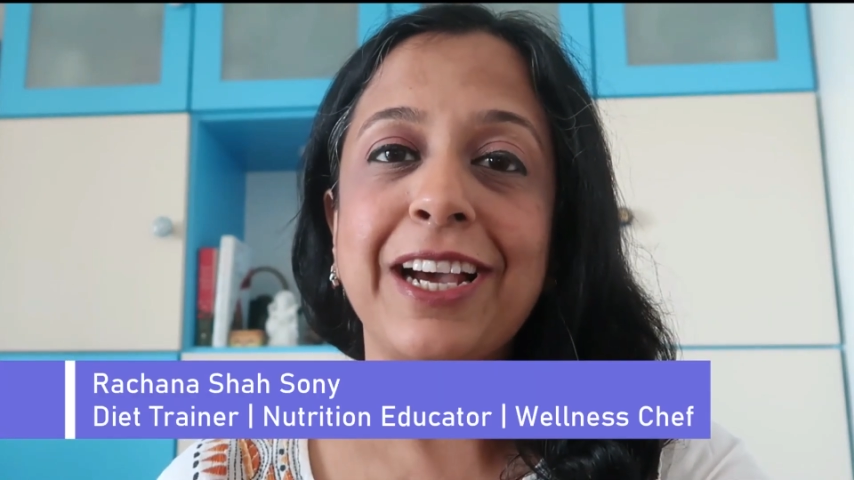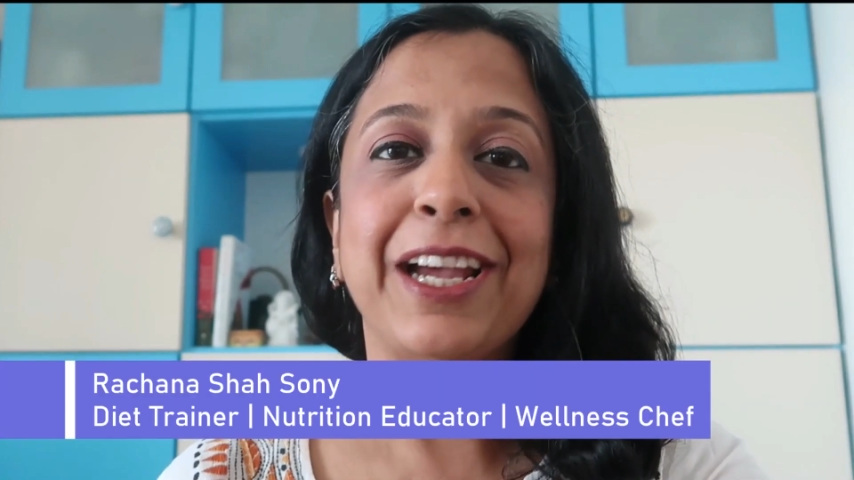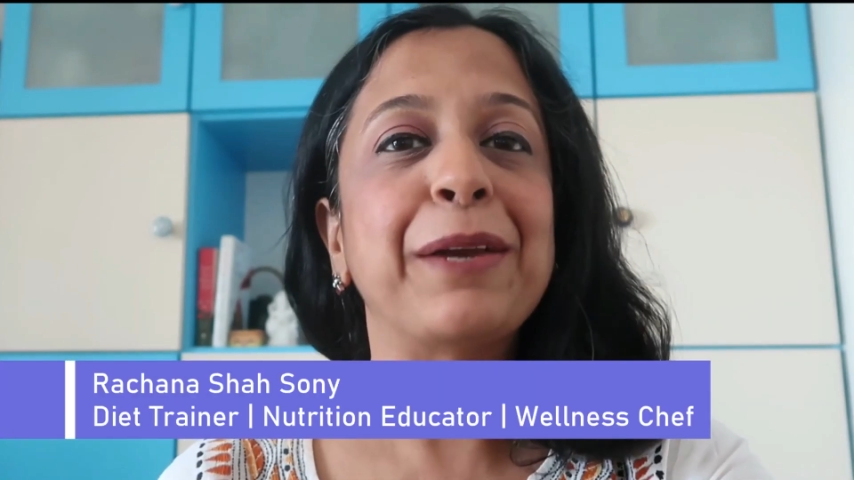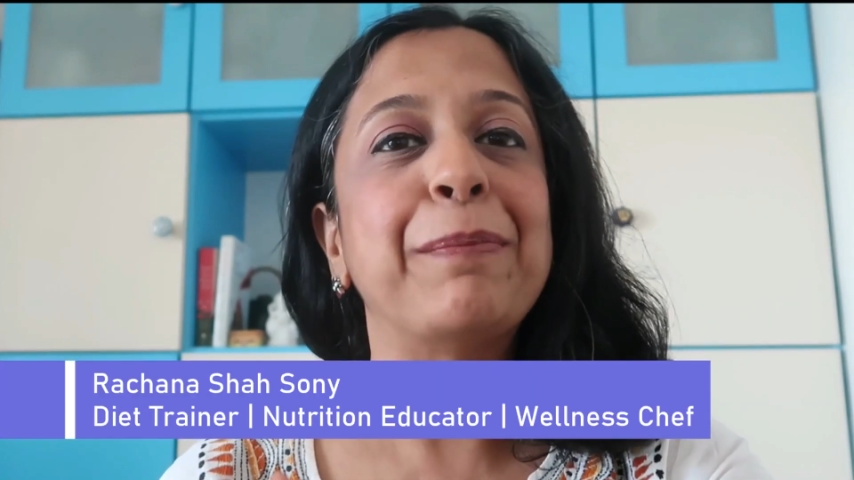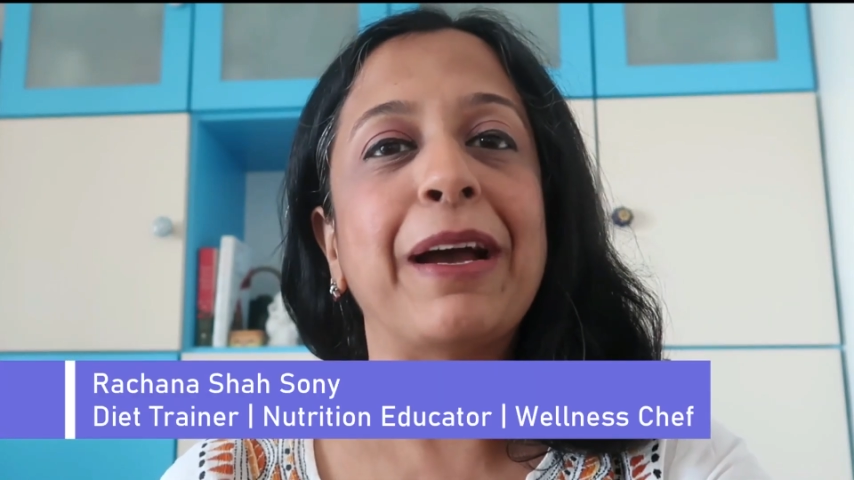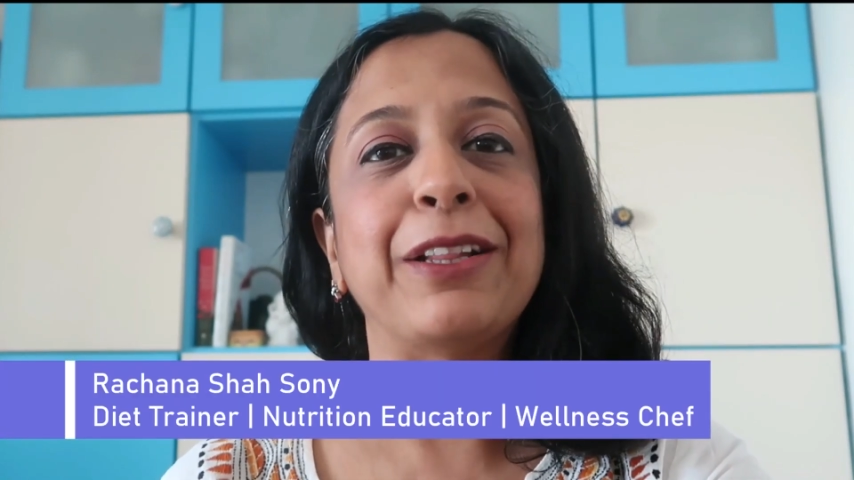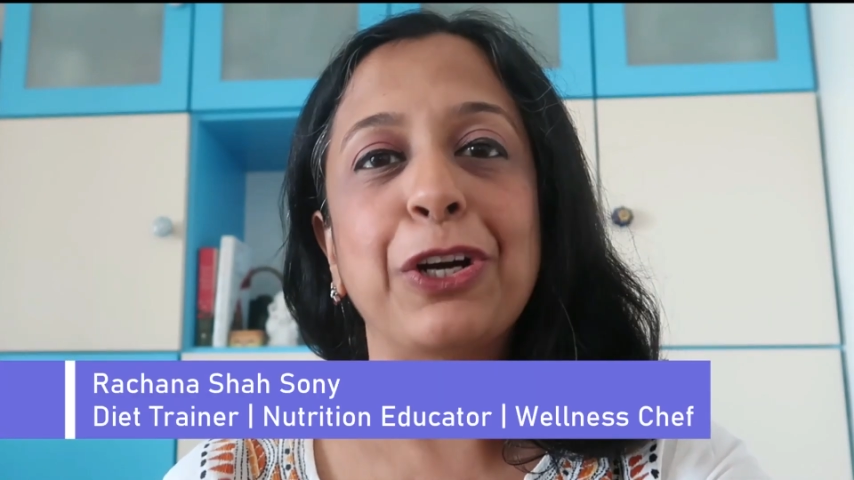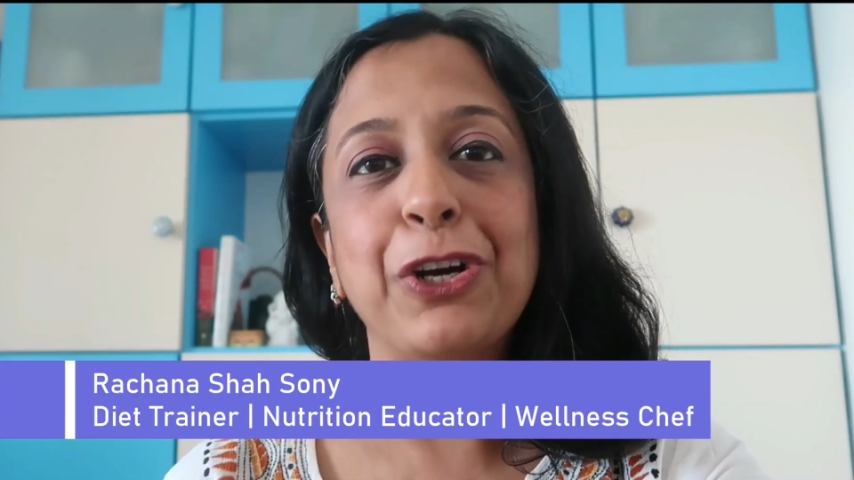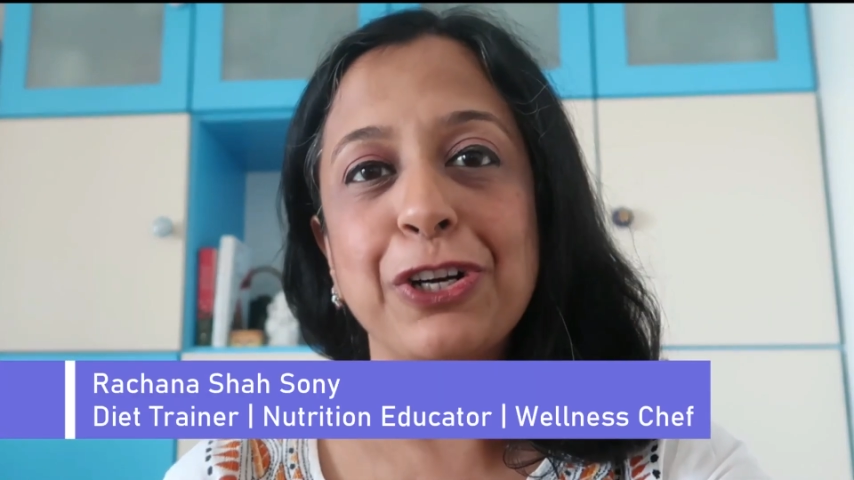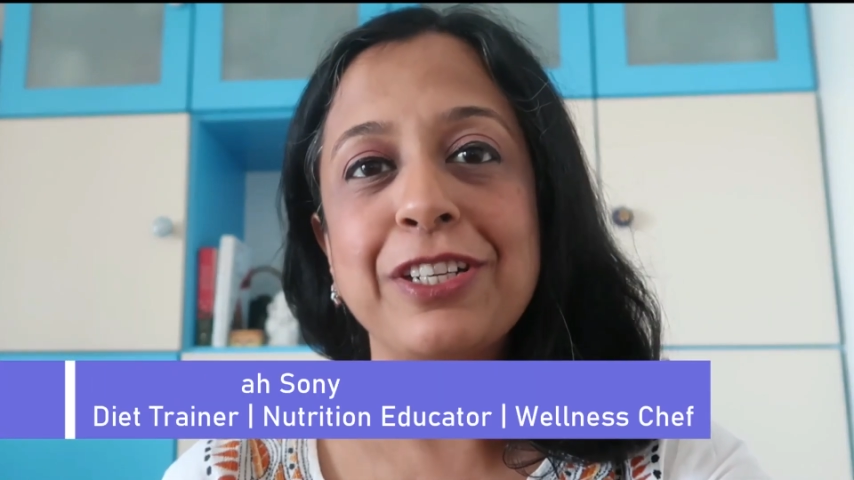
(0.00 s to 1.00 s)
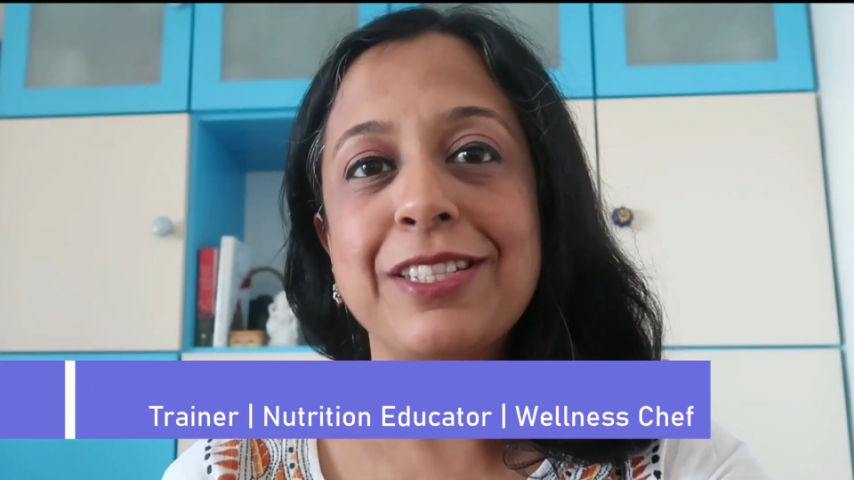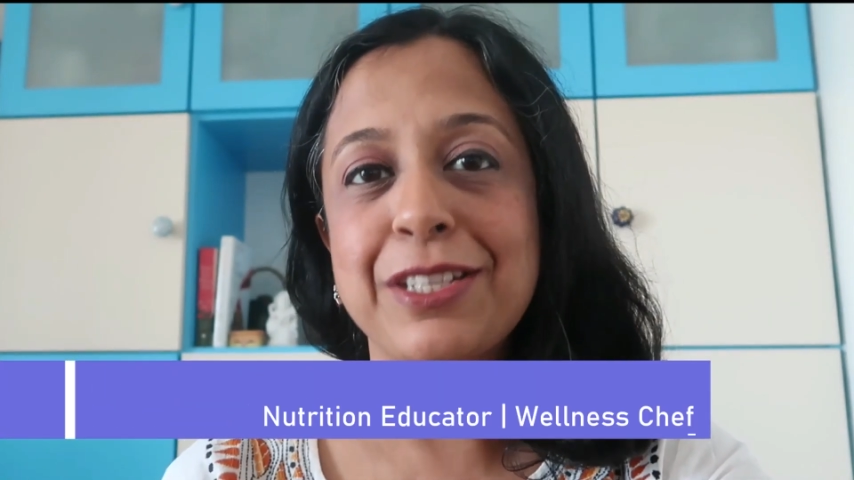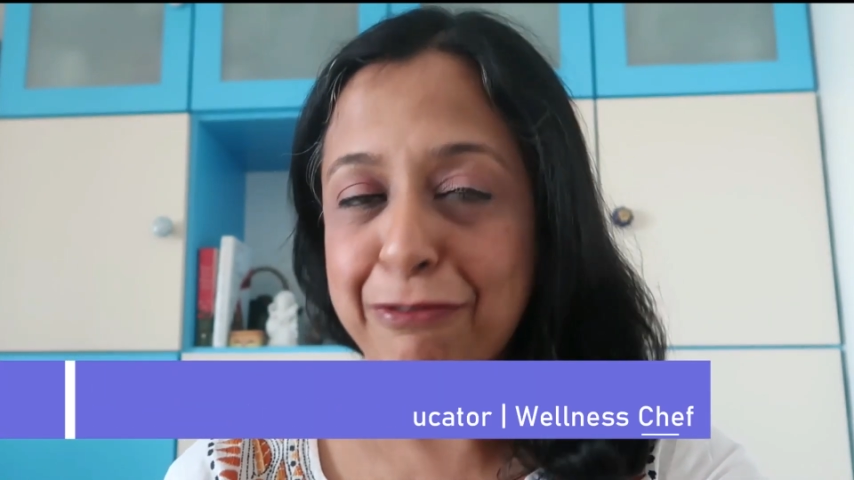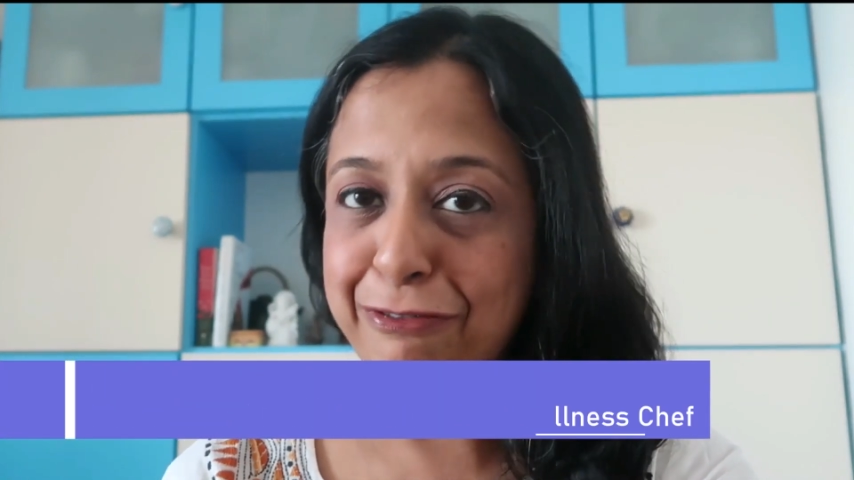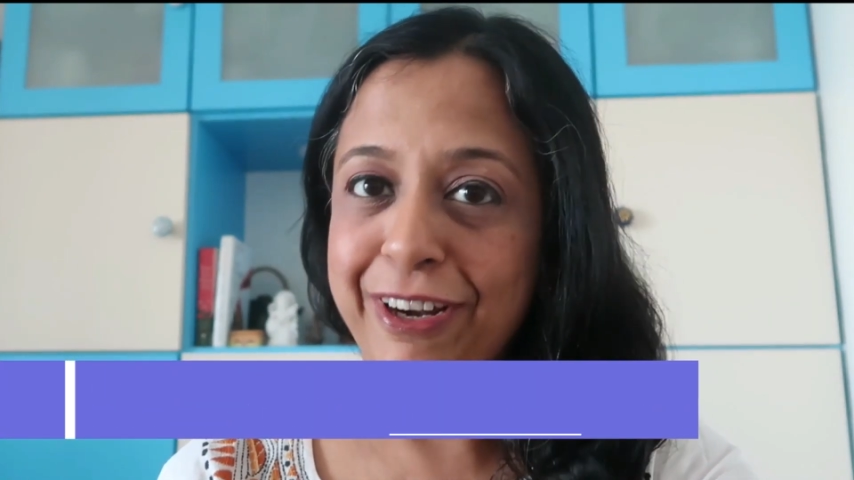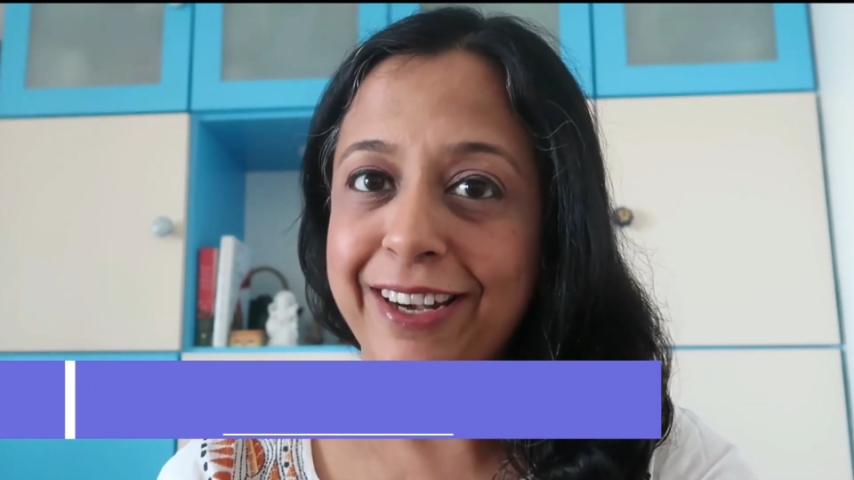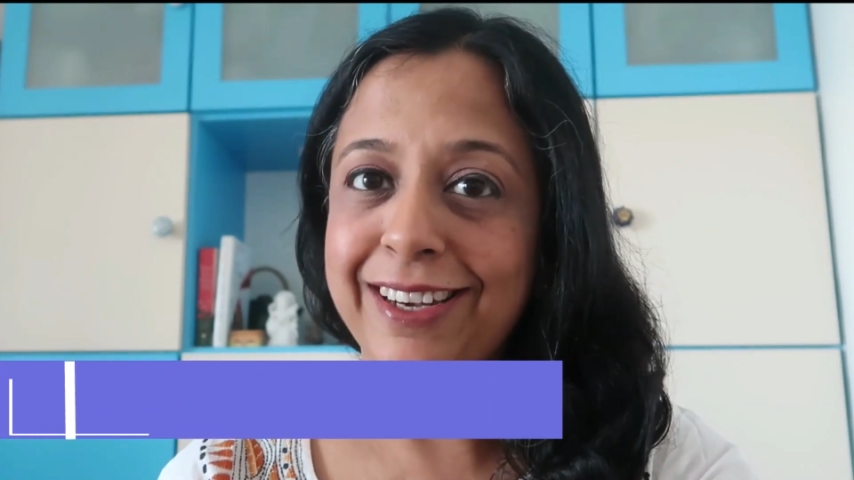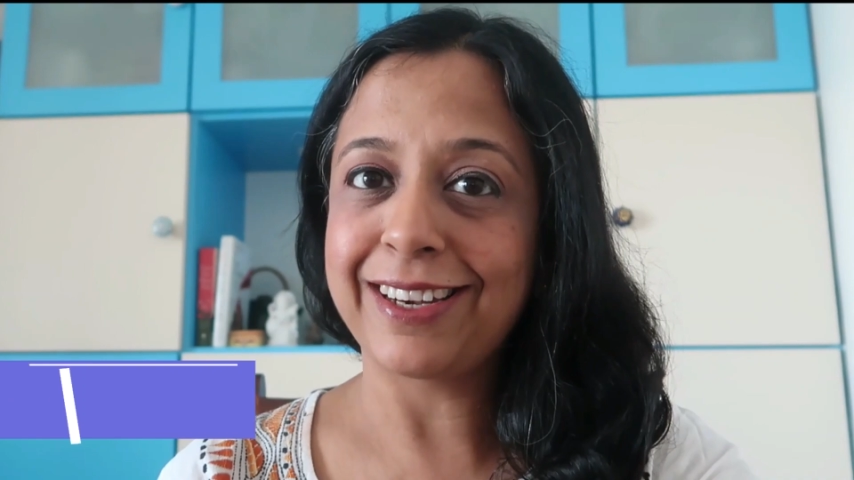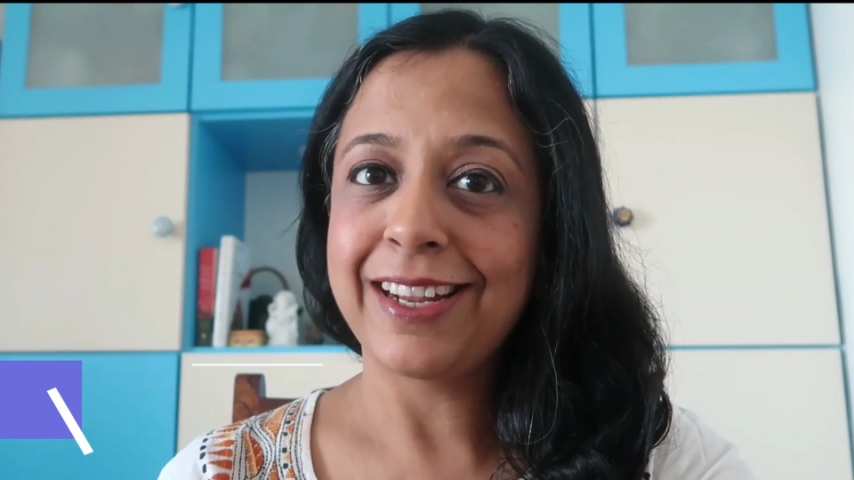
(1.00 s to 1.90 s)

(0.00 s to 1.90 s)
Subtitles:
Nugget by The Good Tiffin.